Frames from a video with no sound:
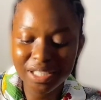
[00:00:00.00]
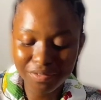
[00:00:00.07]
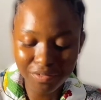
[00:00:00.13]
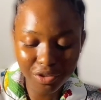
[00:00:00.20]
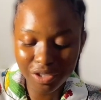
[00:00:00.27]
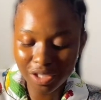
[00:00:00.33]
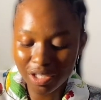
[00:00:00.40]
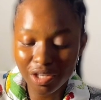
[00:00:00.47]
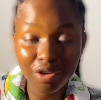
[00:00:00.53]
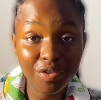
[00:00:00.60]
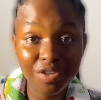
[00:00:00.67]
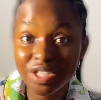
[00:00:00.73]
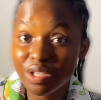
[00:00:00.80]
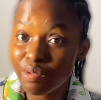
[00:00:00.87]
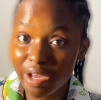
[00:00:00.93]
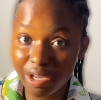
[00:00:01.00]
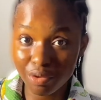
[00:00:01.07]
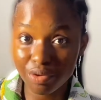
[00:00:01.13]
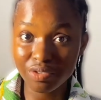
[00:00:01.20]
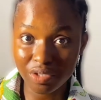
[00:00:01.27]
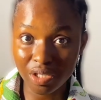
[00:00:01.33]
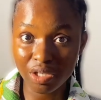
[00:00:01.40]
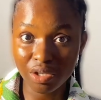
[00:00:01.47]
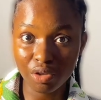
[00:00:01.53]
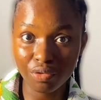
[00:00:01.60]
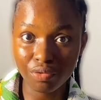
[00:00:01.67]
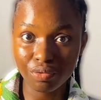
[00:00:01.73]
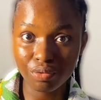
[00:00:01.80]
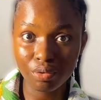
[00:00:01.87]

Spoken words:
If you're not taking care of your skin, where are you going to take care of?